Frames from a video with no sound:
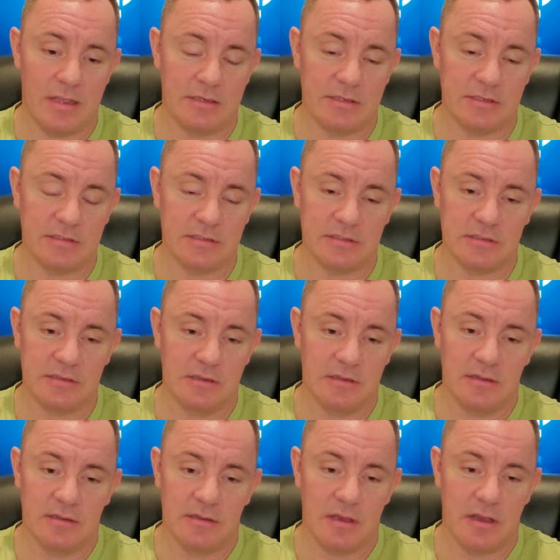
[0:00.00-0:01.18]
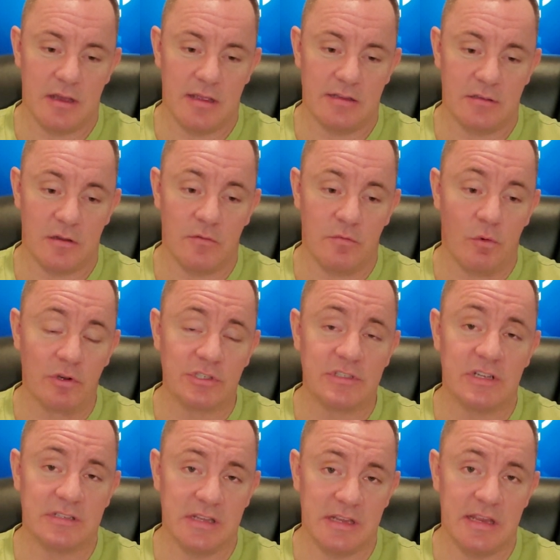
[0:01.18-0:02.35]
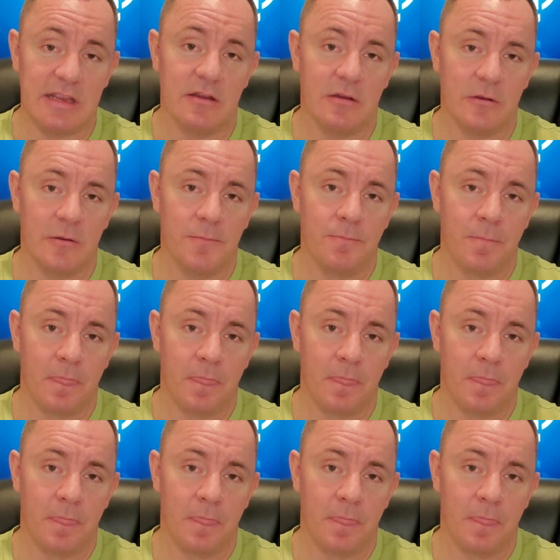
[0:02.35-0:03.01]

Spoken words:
I just, it's unfortunate to hear,